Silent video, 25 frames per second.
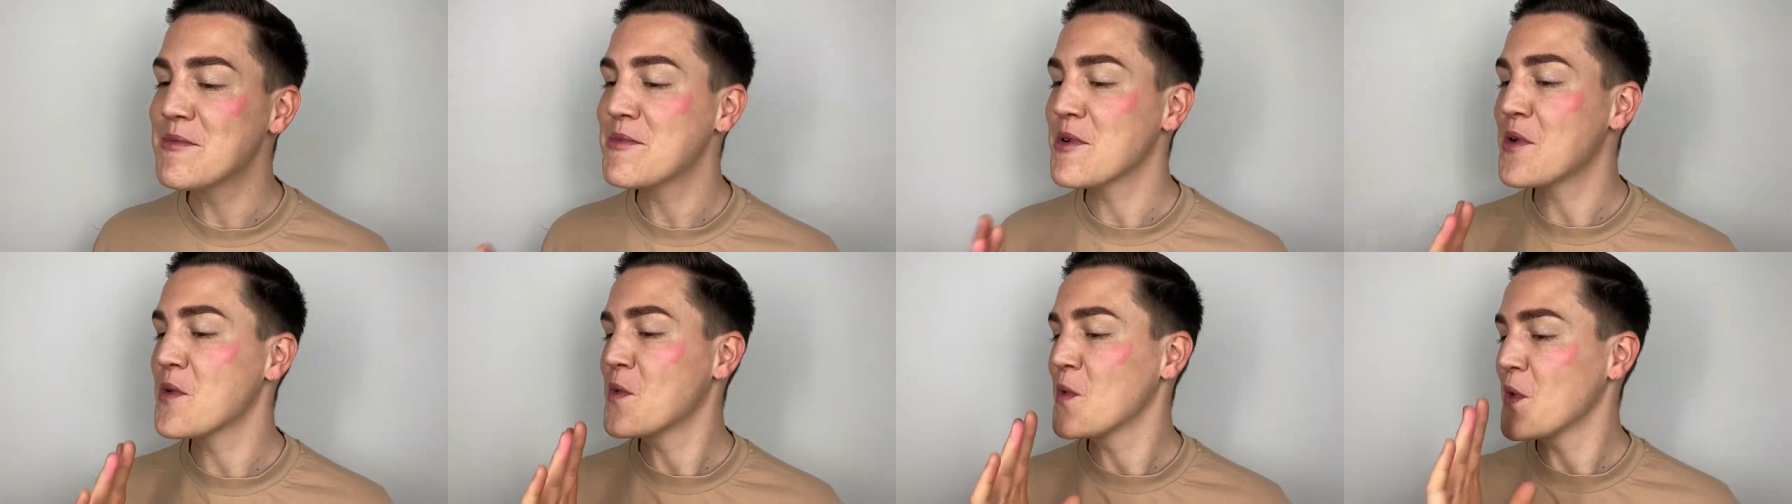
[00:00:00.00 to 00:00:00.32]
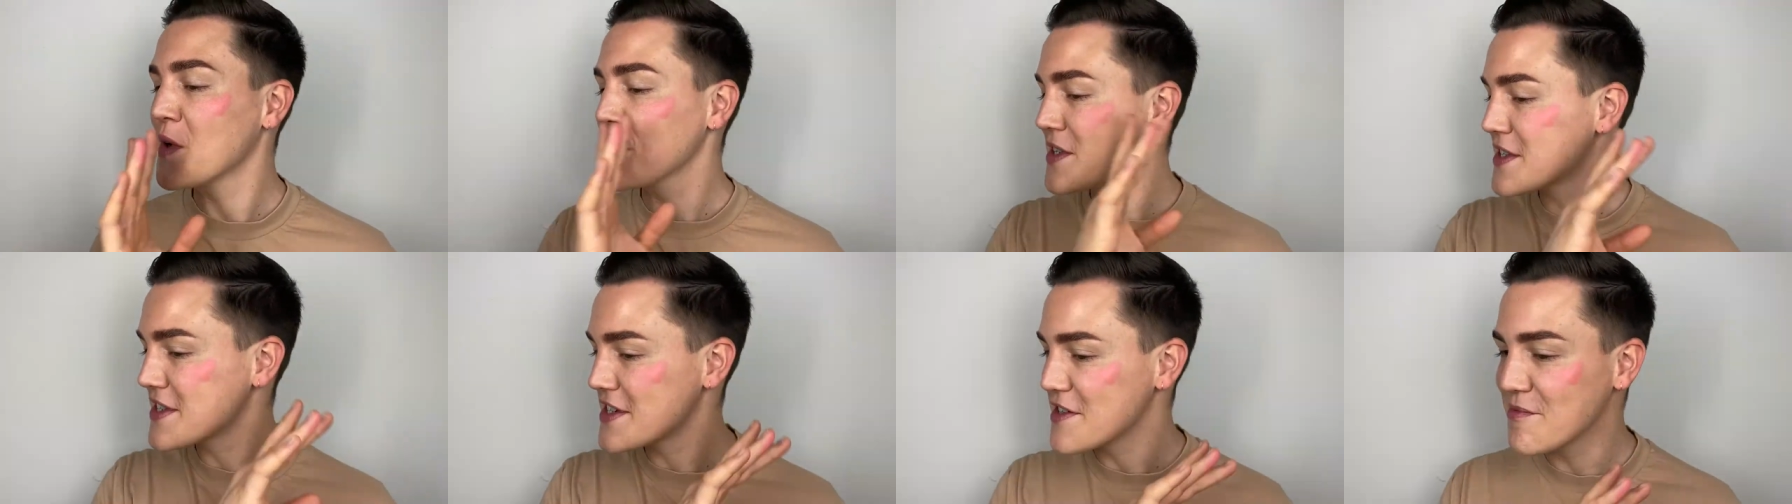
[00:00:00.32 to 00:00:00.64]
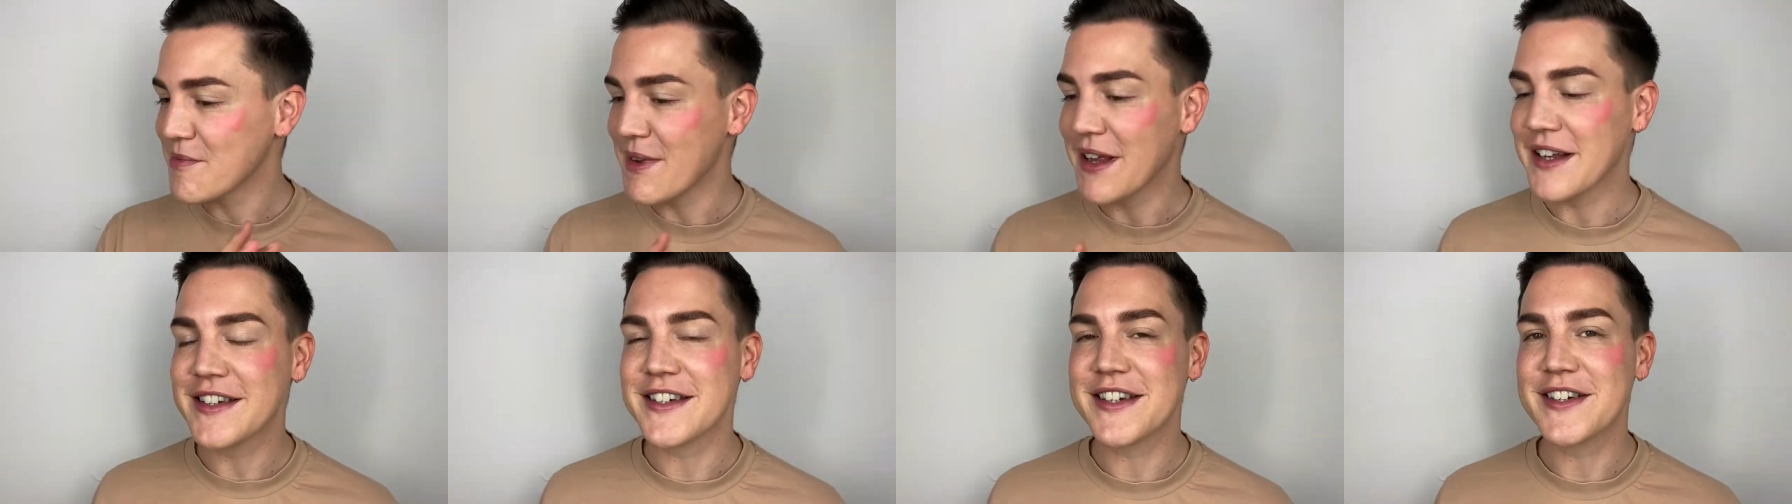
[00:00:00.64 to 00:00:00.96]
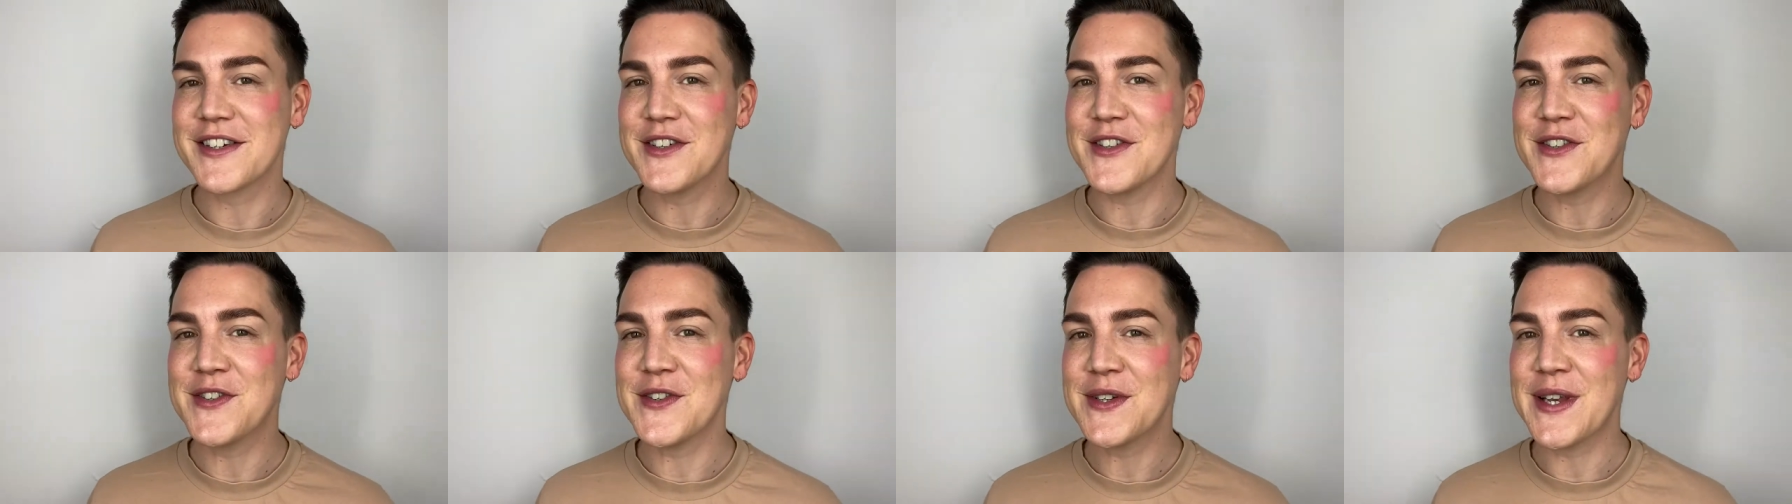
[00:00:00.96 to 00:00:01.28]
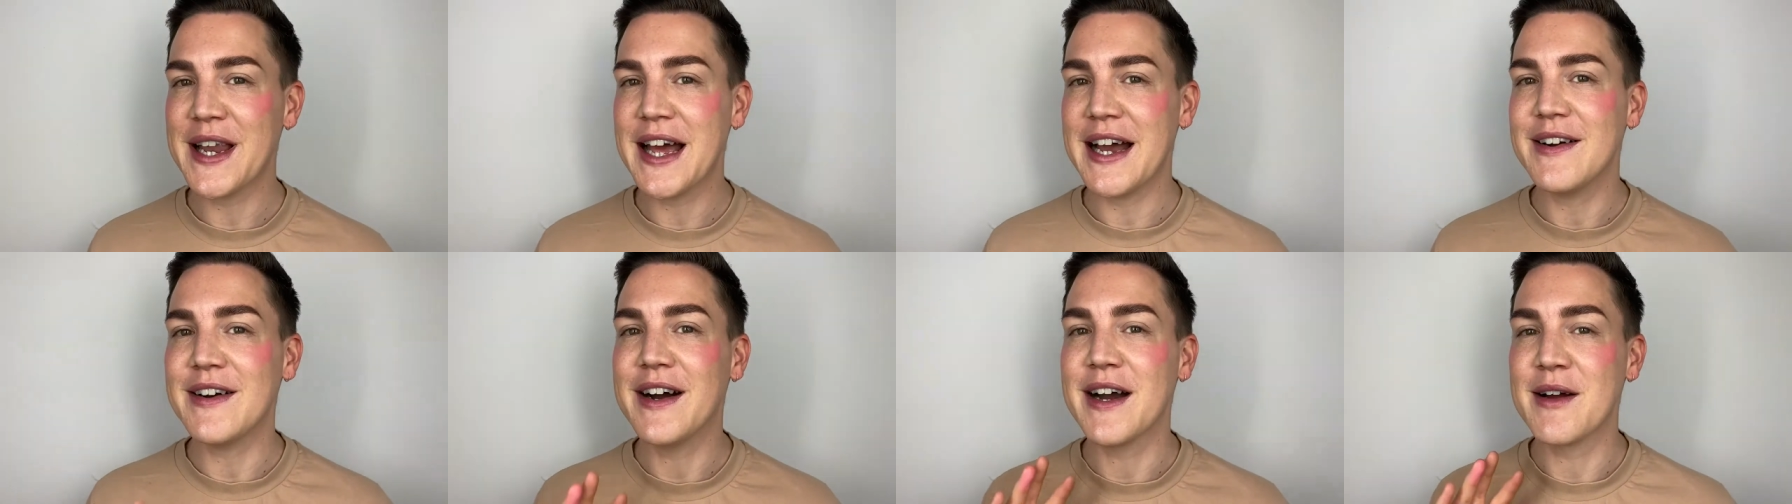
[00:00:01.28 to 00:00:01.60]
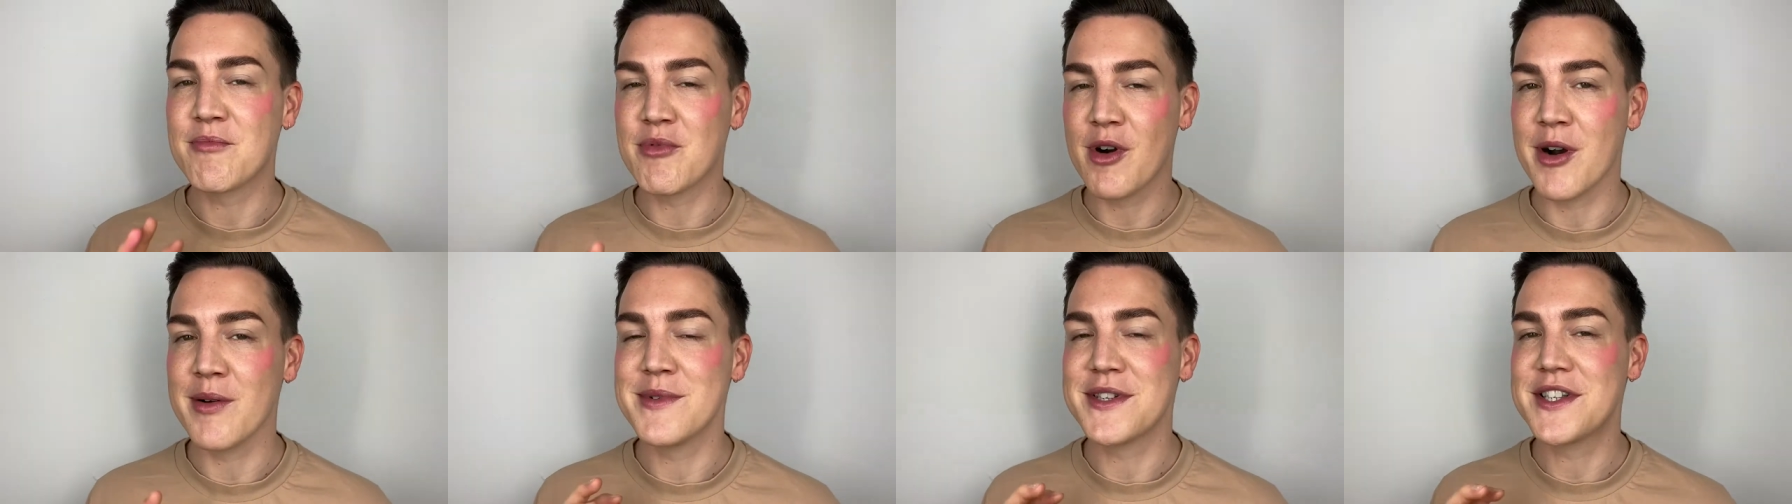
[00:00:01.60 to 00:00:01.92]
but once you've blended it all out, I
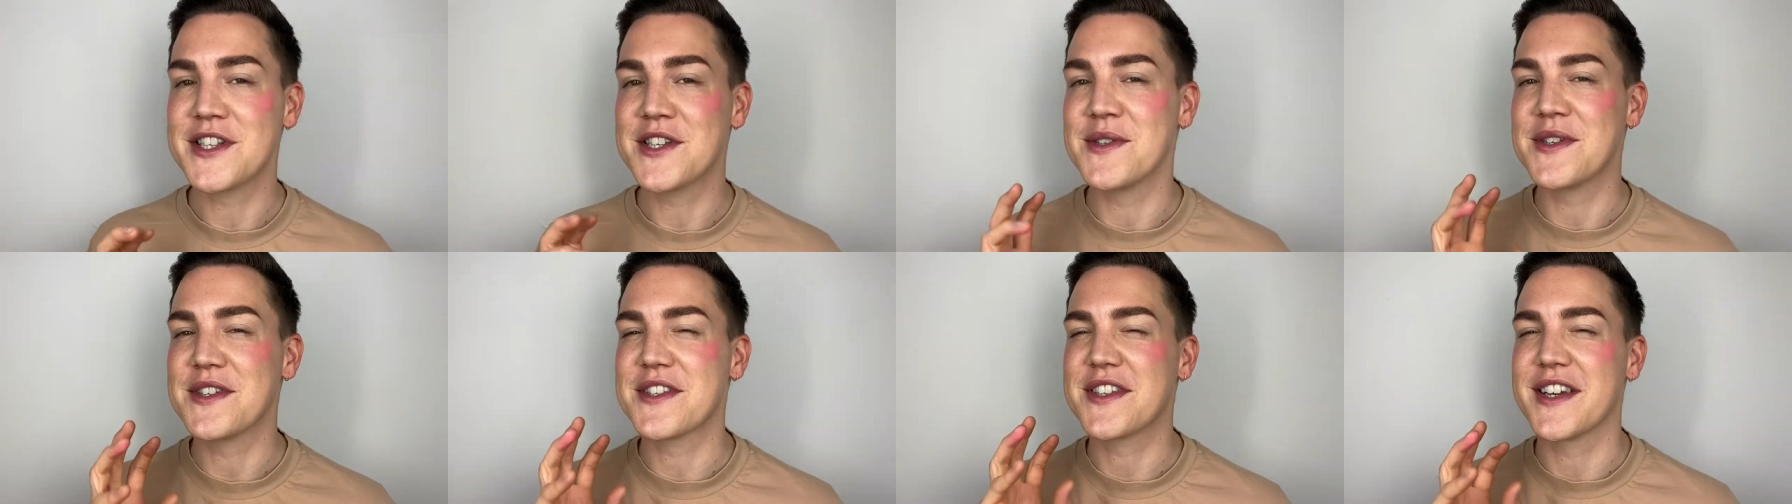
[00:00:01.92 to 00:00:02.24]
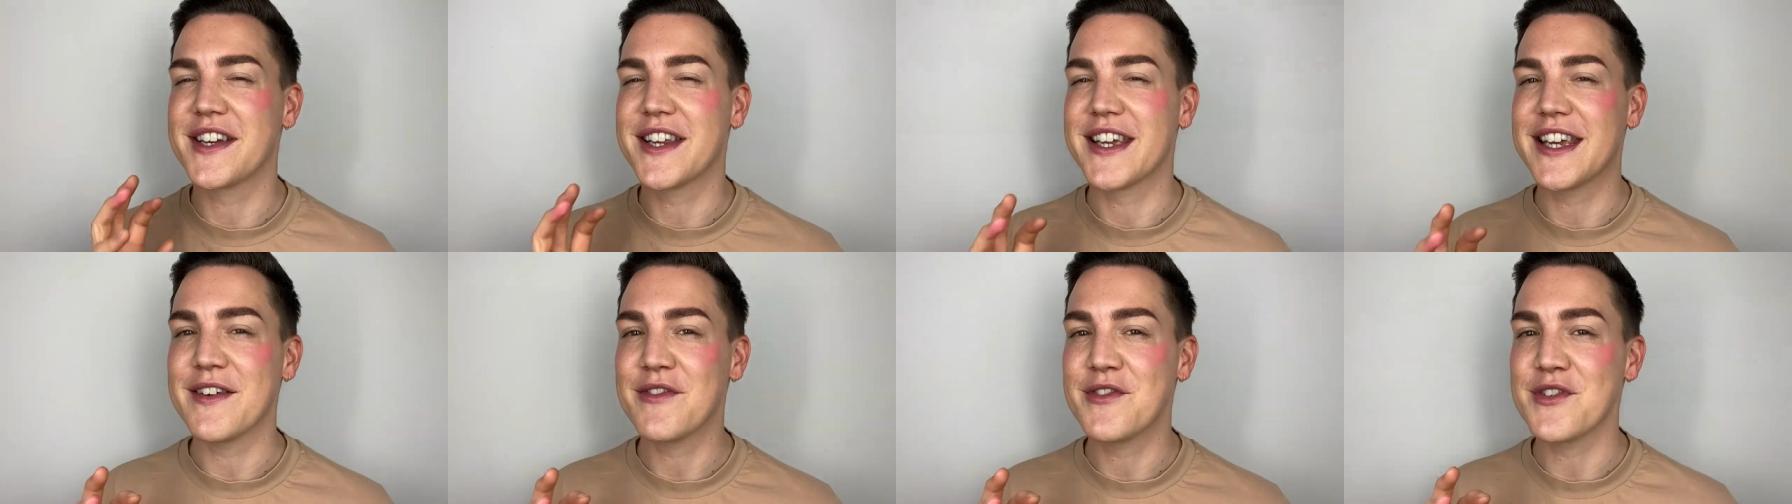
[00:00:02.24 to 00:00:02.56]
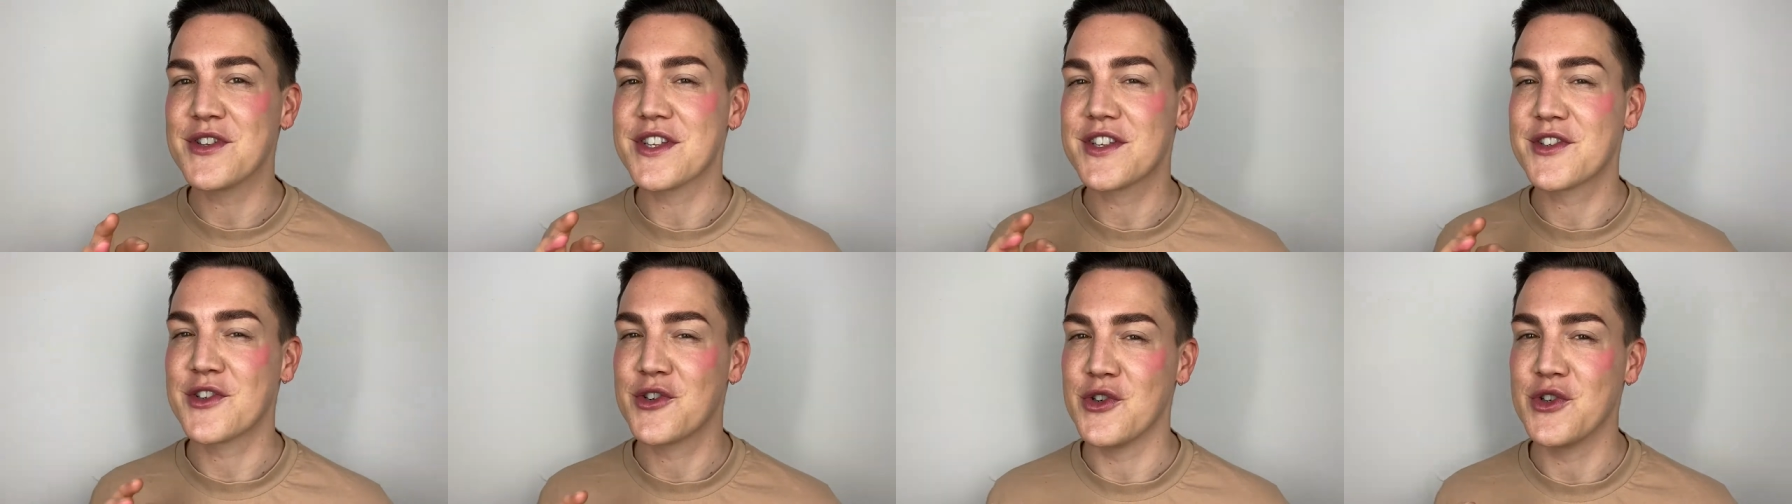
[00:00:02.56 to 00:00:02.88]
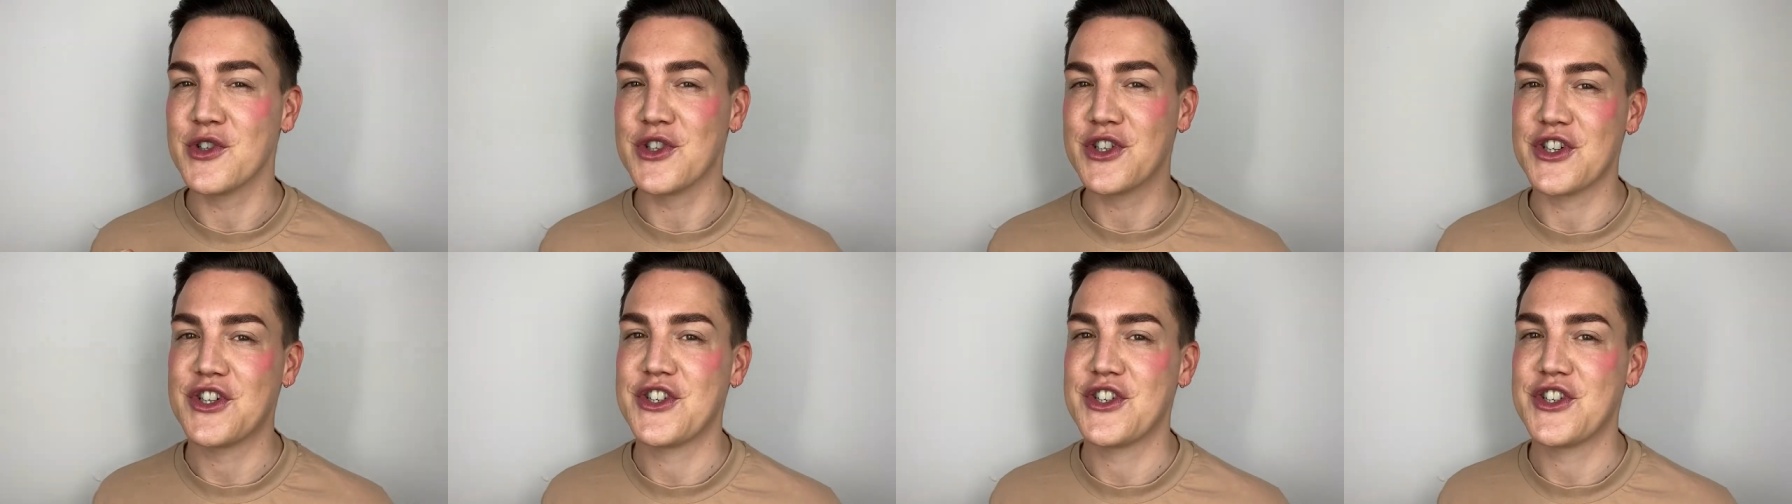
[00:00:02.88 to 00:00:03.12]
promise you it's going to give you this gorgeous